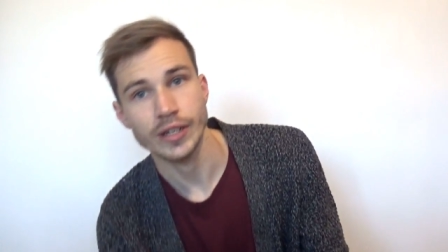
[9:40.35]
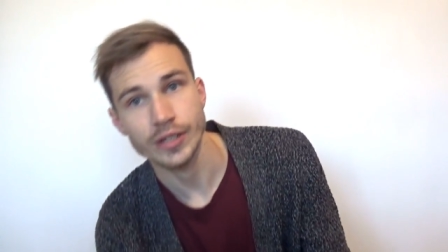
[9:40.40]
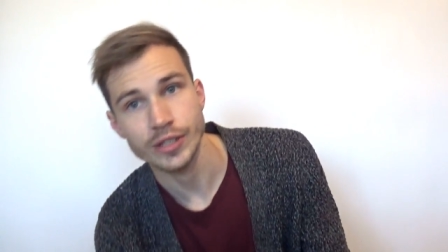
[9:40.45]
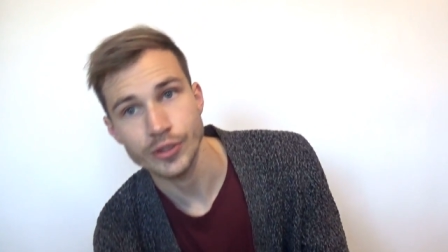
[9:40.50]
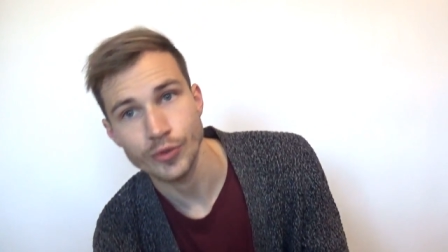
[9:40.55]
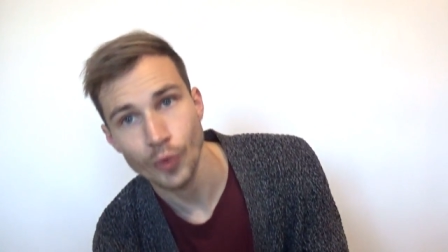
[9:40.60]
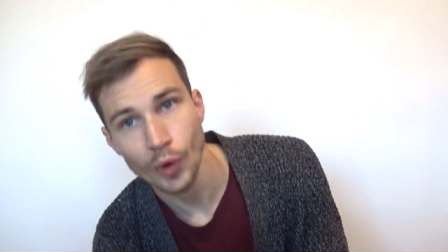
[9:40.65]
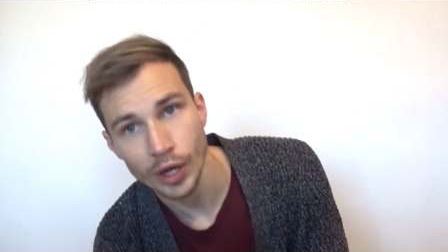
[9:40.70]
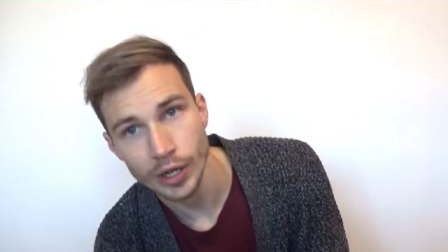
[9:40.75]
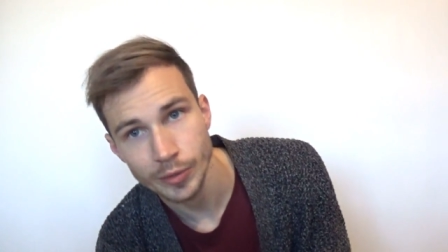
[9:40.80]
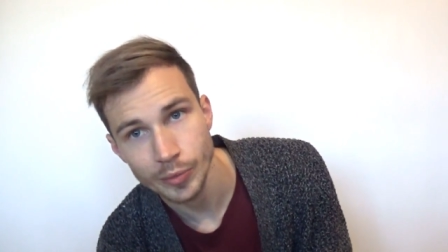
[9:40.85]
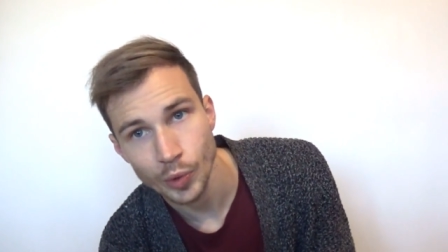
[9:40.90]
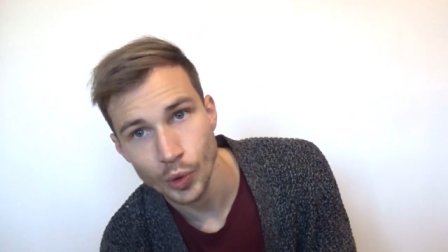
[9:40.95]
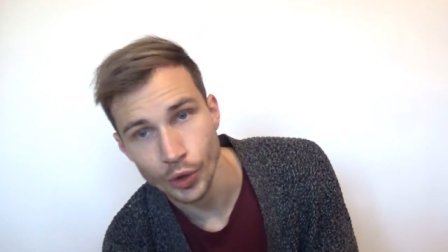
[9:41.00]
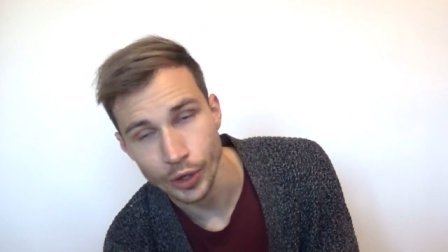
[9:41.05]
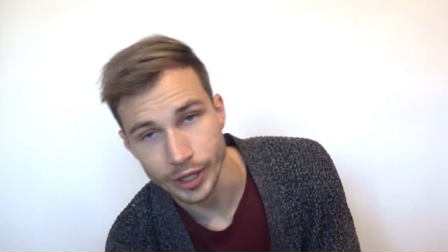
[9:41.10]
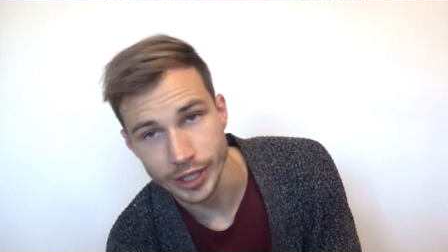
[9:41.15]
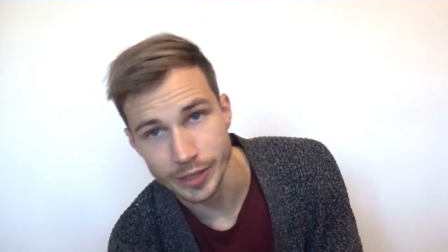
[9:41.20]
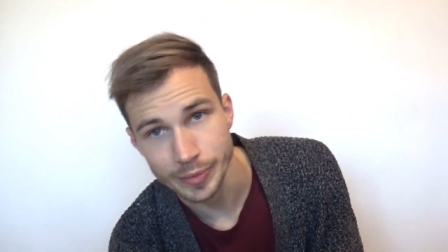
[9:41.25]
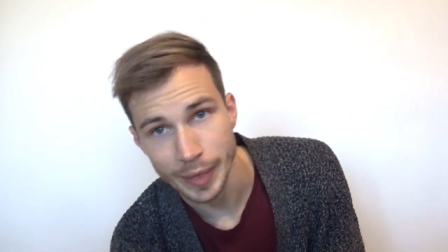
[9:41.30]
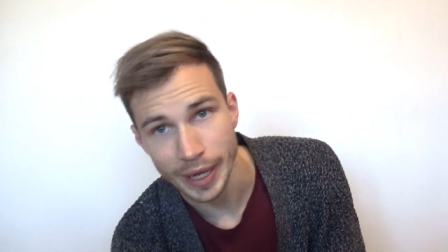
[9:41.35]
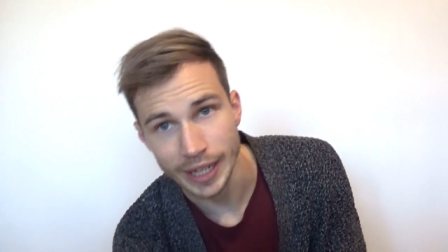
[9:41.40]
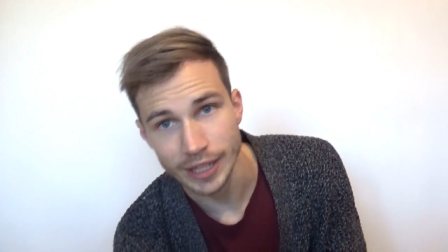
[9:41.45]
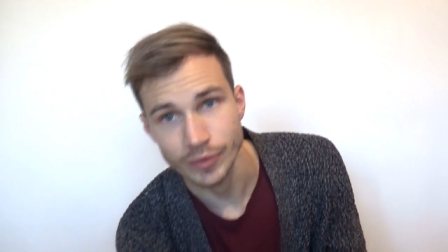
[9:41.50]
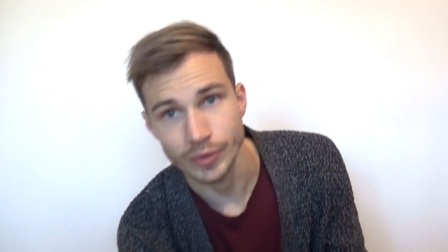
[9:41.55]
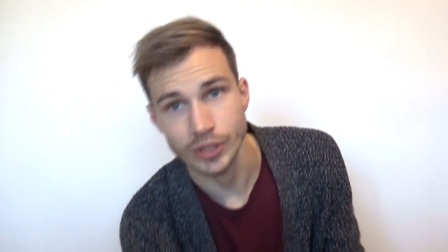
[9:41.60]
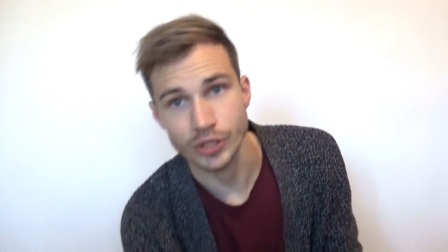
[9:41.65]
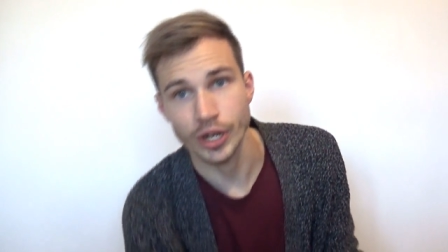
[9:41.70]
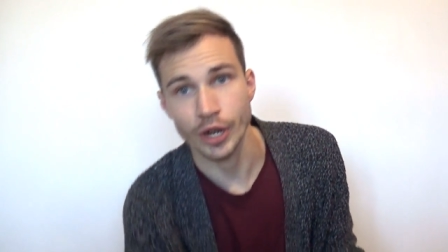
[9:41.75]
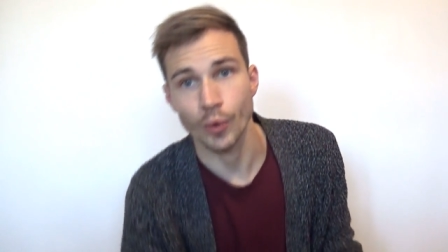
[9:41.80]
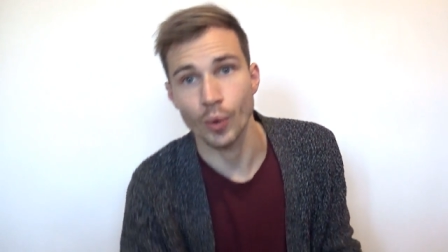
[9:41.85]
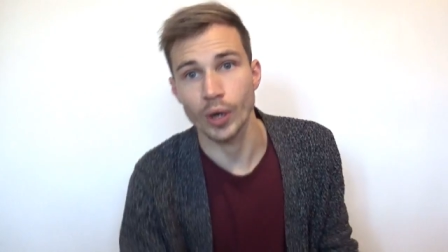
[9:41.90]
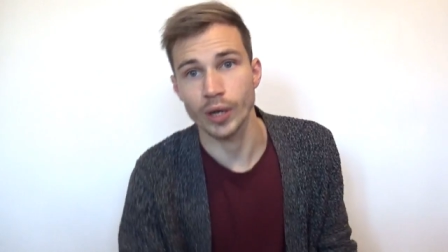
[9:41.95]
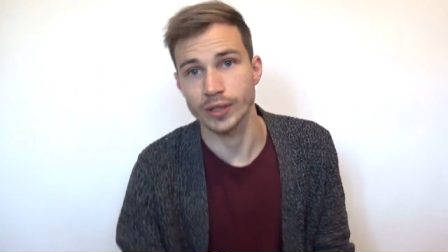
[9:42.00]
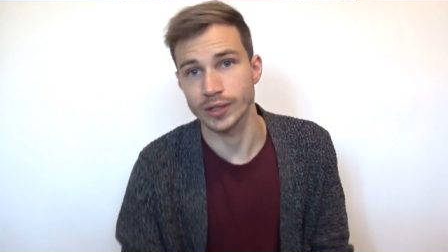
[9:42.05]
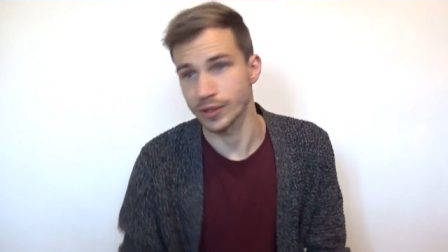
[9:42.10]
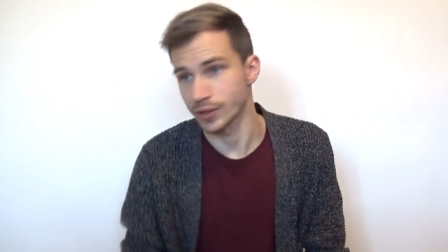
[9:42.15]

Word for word: there is one more aspect which I wanted